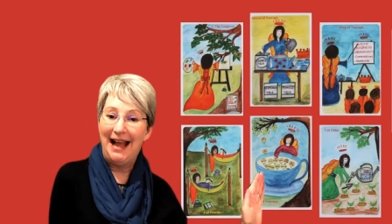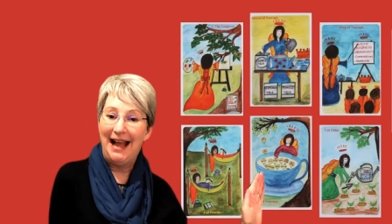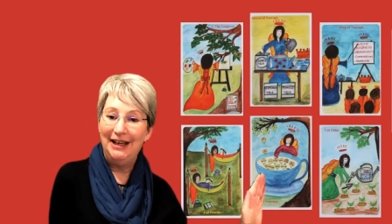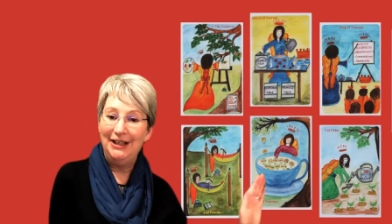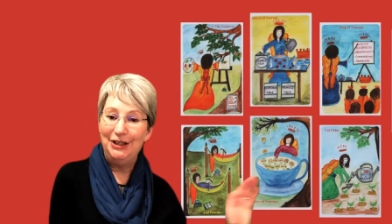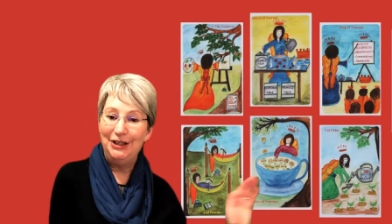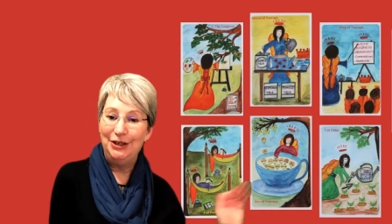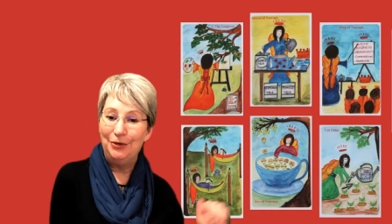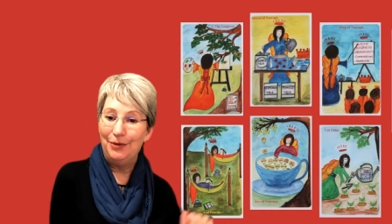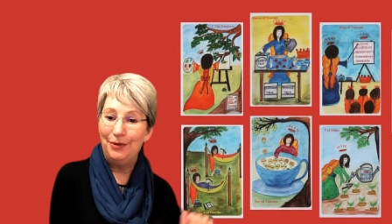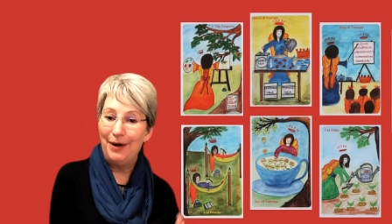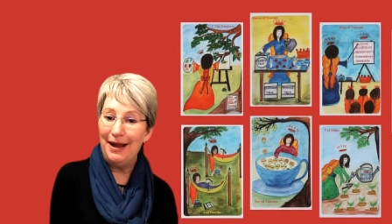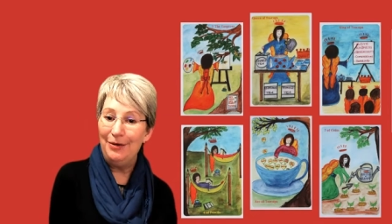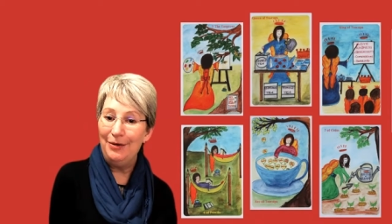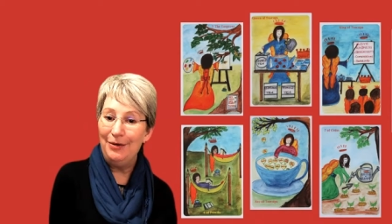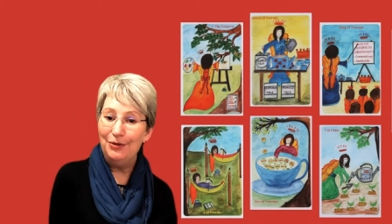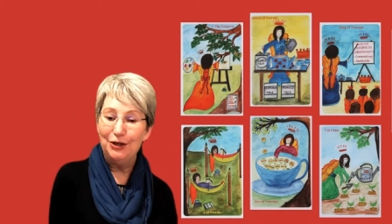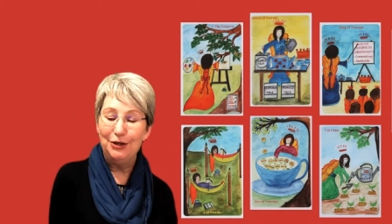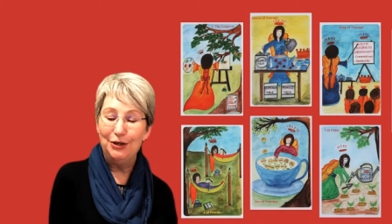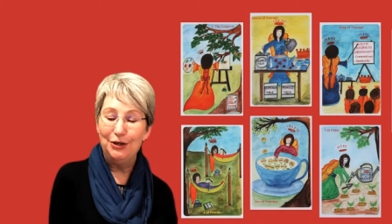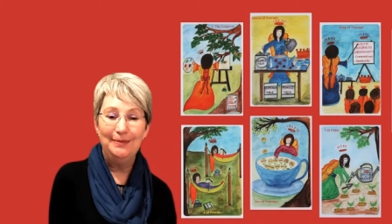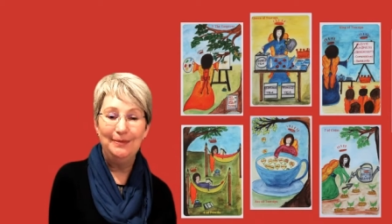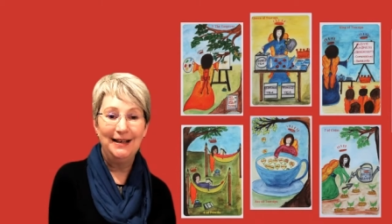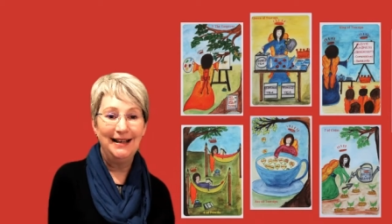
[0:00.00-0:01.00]
And your
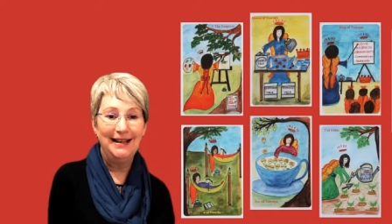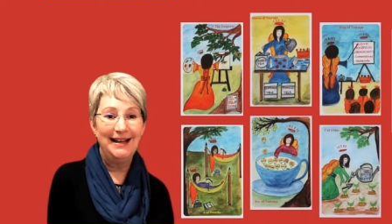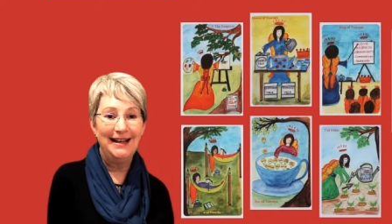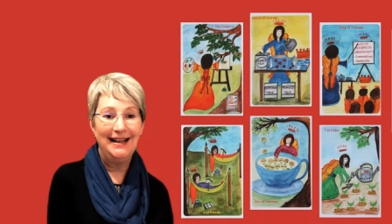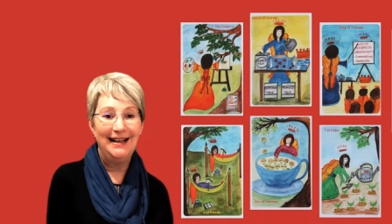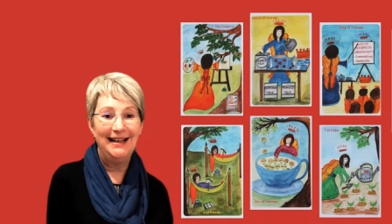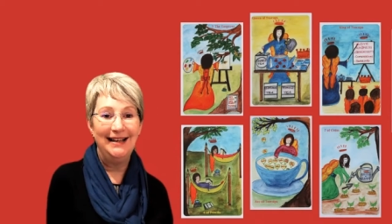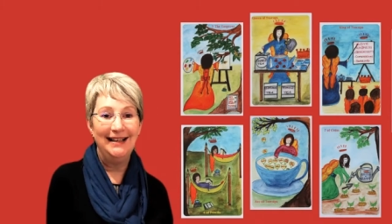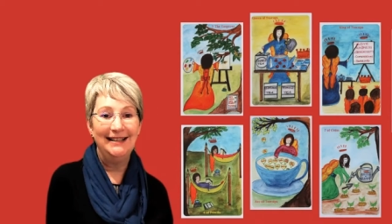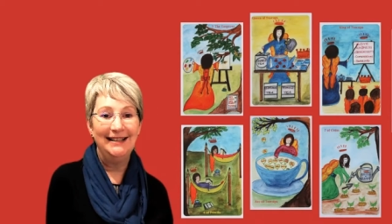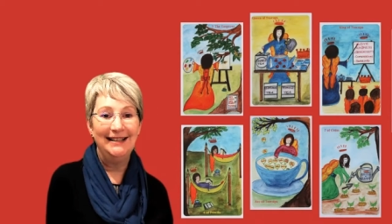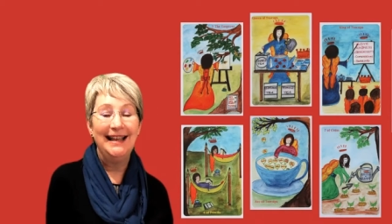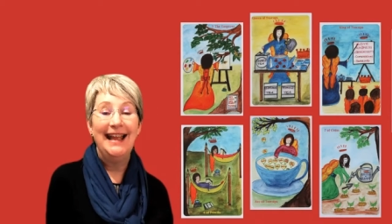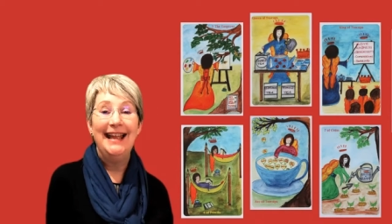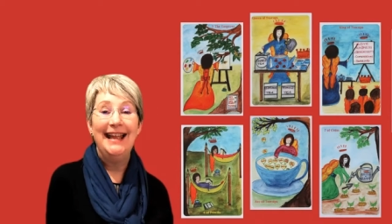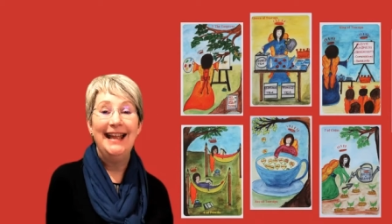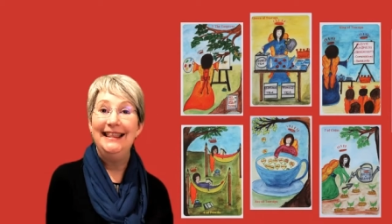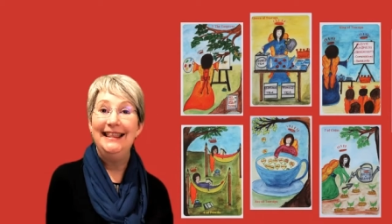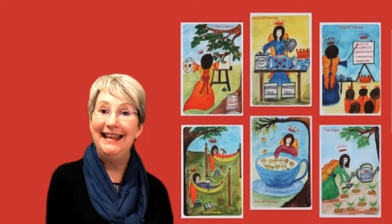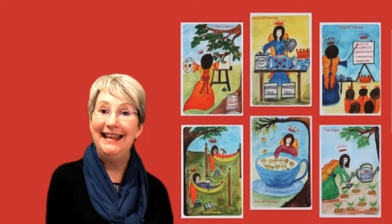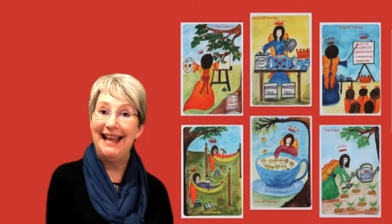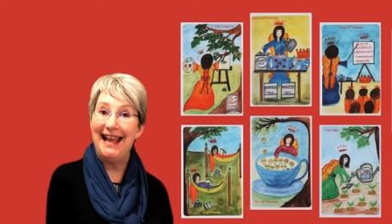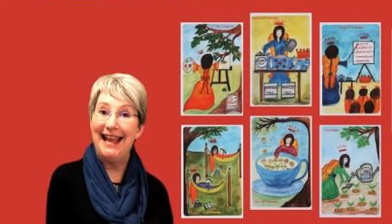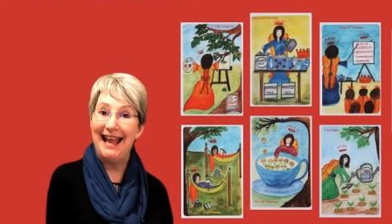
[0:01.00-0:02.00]
outcome card,
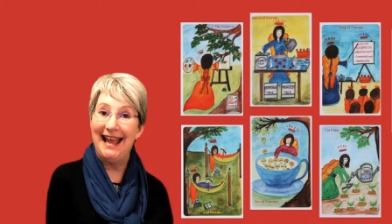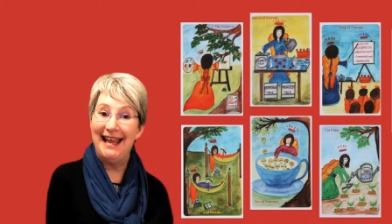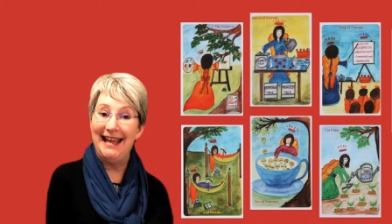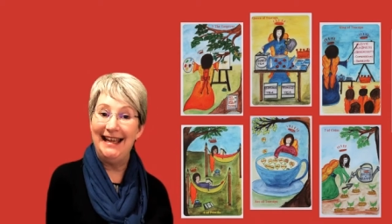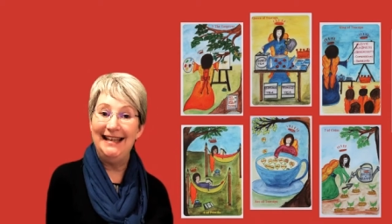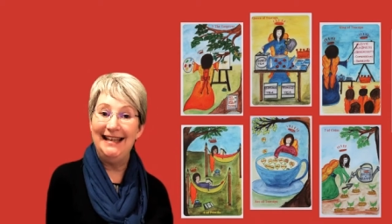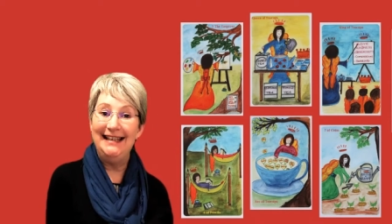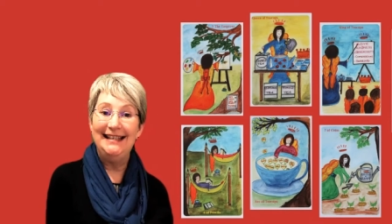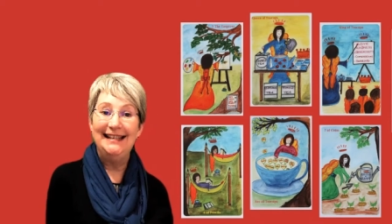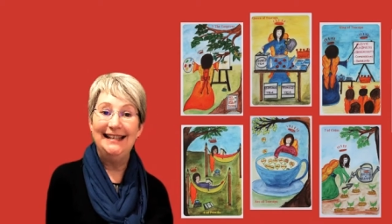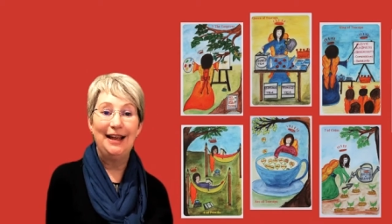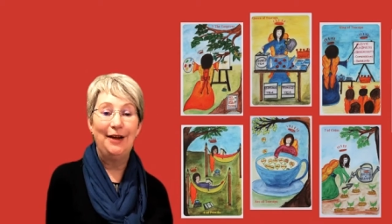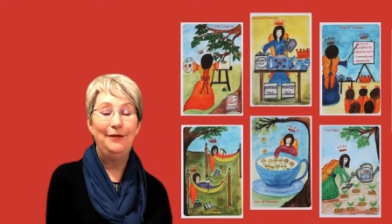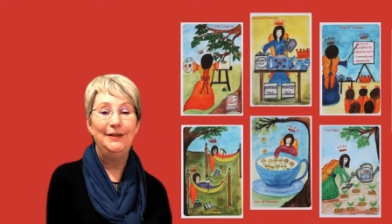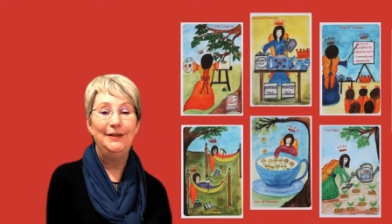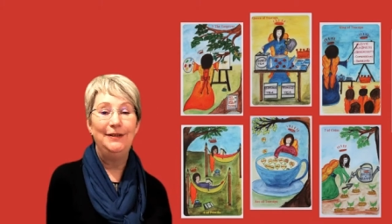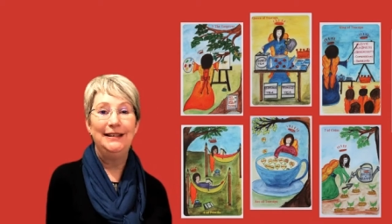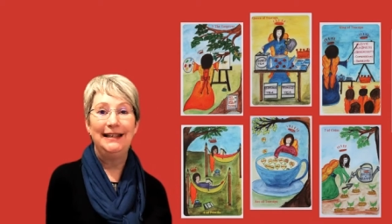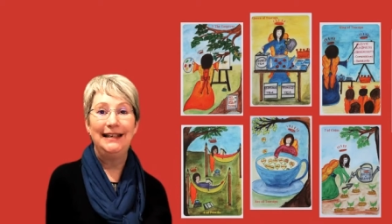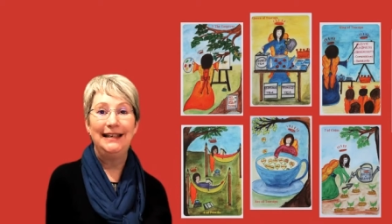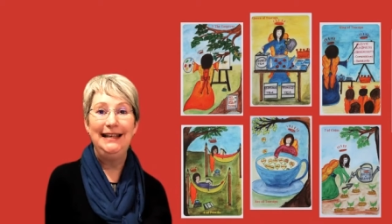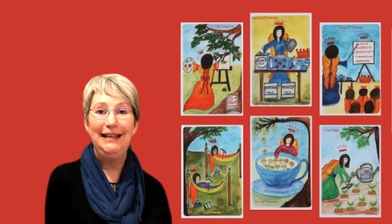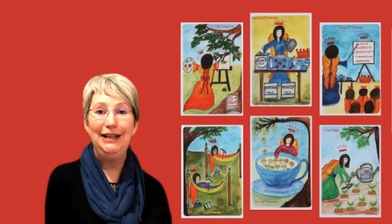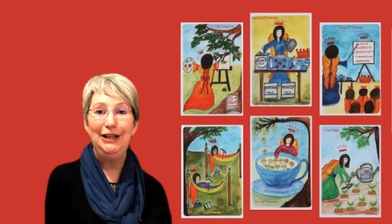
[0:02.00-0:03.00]
the Ace
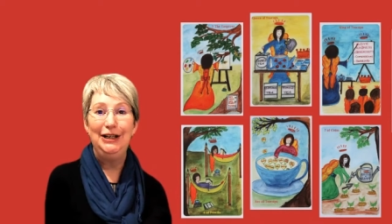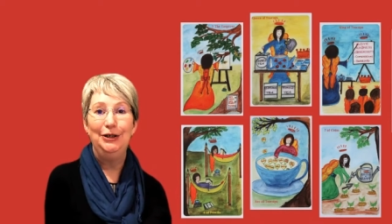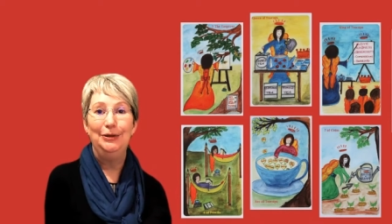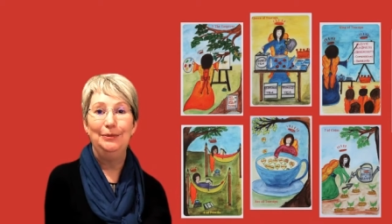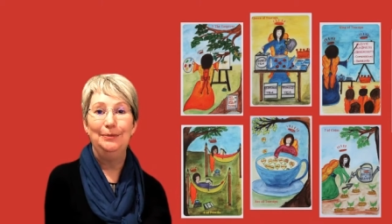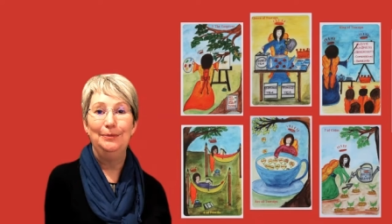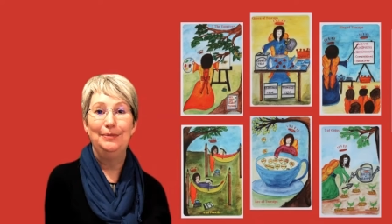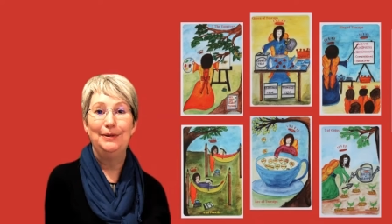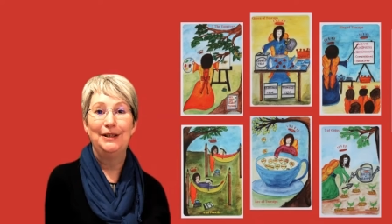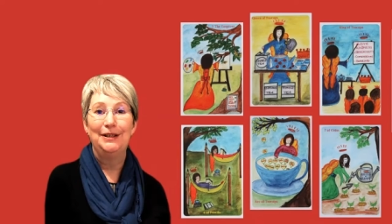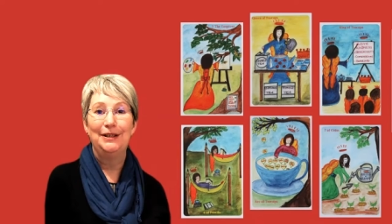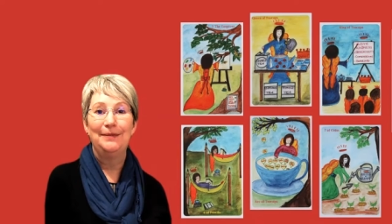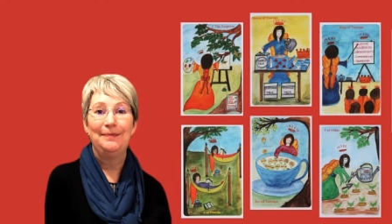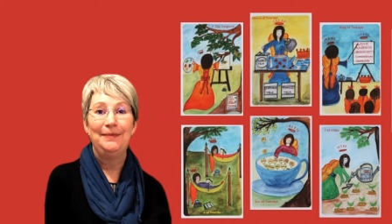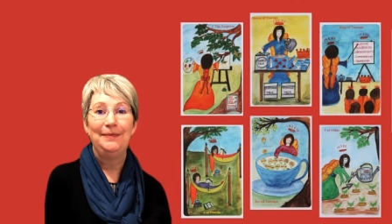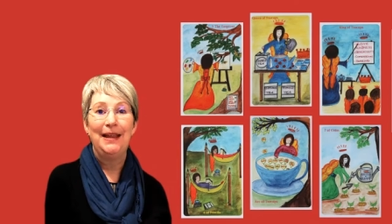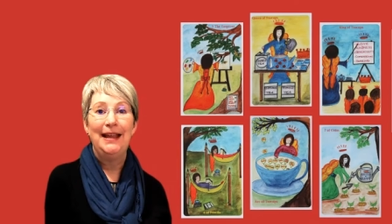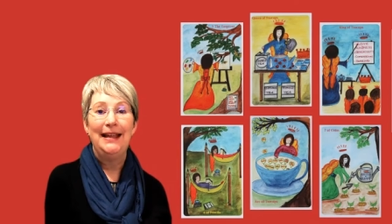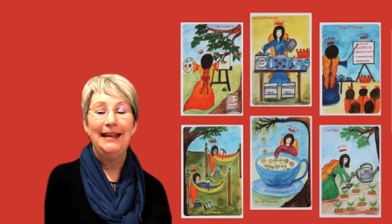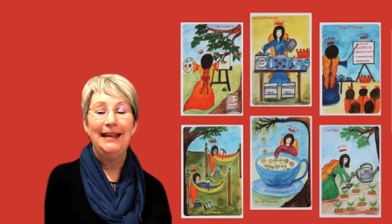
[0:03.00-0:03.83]
of Teacups.